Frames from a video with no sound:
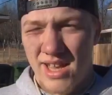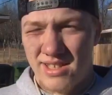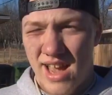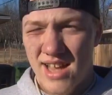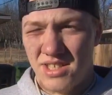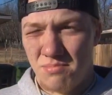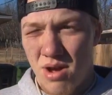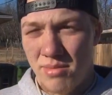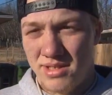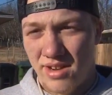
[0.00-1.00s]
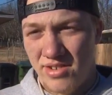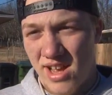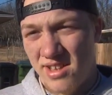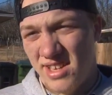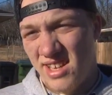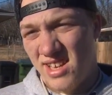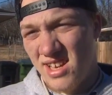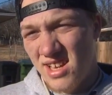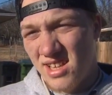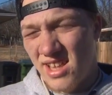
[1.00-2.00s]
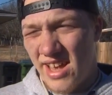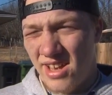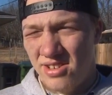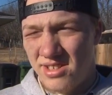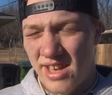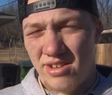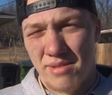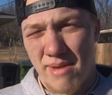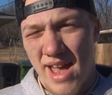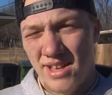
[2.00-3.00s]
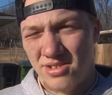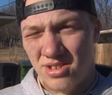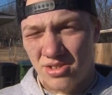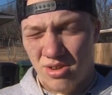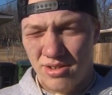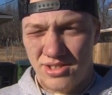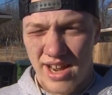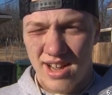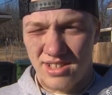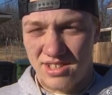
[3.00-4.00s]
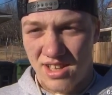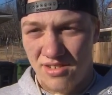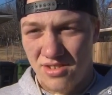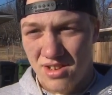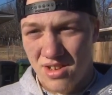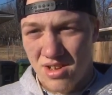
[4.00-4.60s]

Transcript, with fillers: He has his moments every now and then. Like he'll get mad and he'll start throwing chairs and stuff,